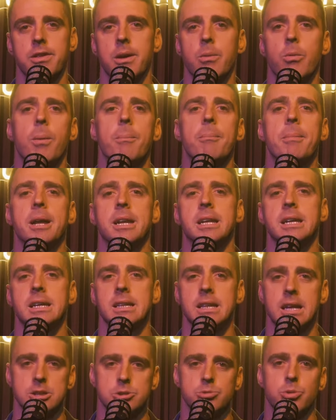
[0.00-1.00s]
They want money.
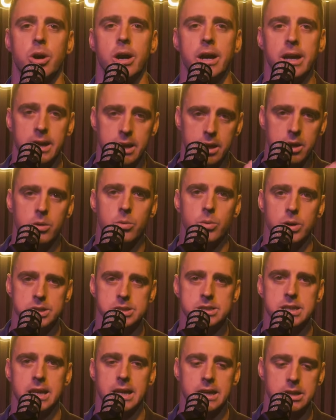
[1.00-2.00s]
And that's why we're
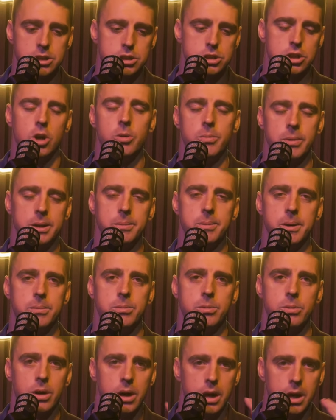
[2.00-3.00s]
seeing so many
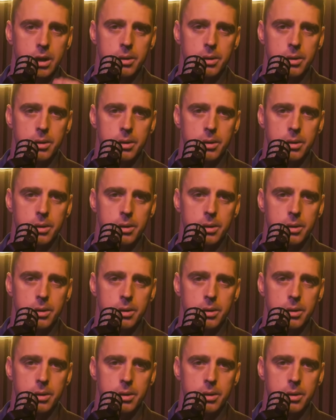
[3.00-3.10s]
people